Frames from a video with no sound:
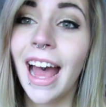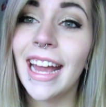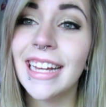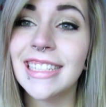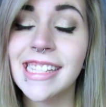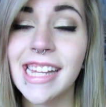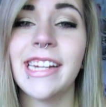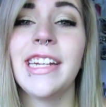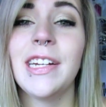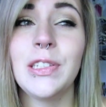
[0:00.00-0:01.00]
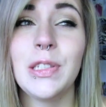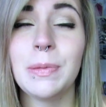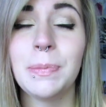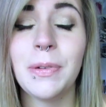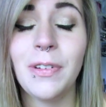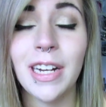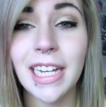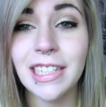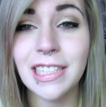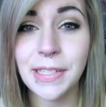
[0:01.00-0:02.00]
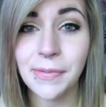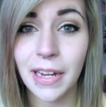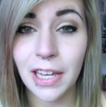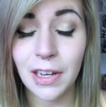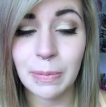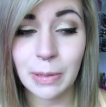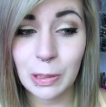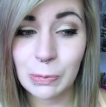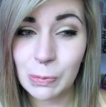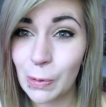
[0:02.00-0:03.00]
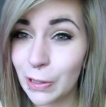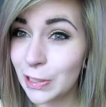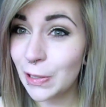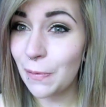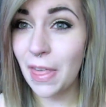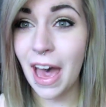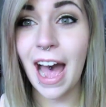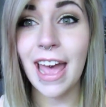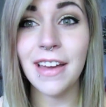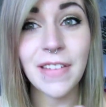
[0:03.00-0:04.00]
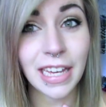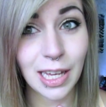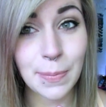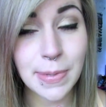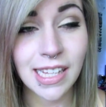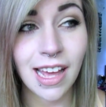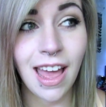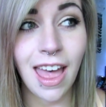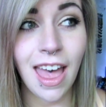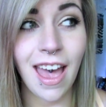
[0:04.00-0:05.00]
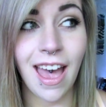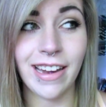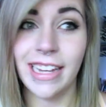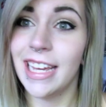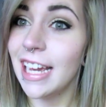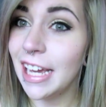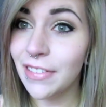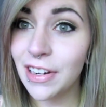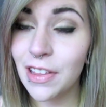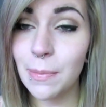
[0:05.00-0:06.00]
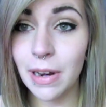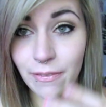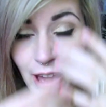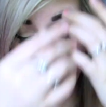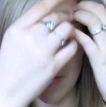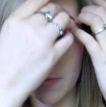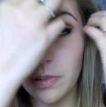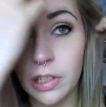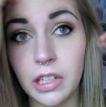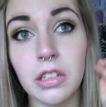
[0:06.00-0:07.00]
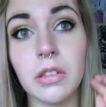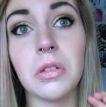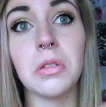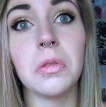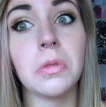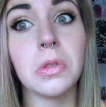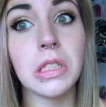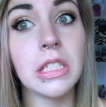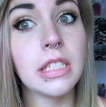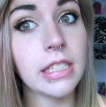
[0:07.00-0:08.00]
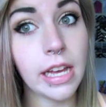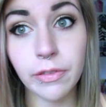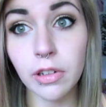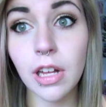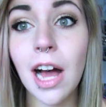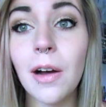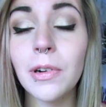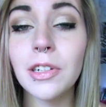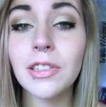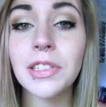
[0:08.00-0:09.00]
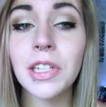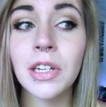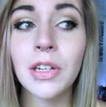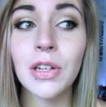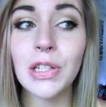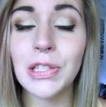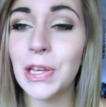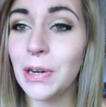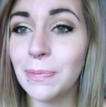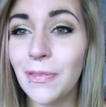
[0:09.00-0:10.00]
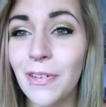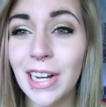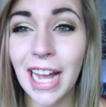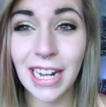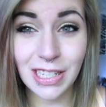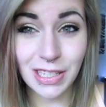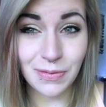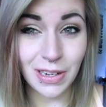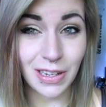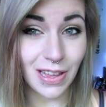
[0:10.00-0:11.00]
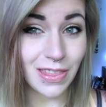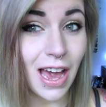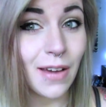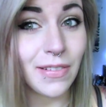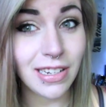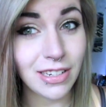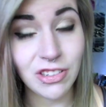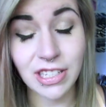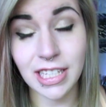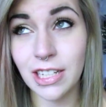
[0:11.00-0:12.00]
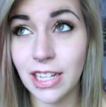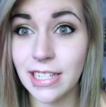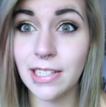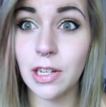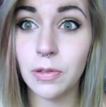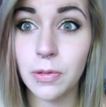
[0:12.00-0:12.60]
Hi guys, it's Taryn here. So before I get into this video, I'm going to warn you that I have hiccups and I can't get rid of them and I've had them for several hours. So before I get into this video, I thought I would just let you guys know.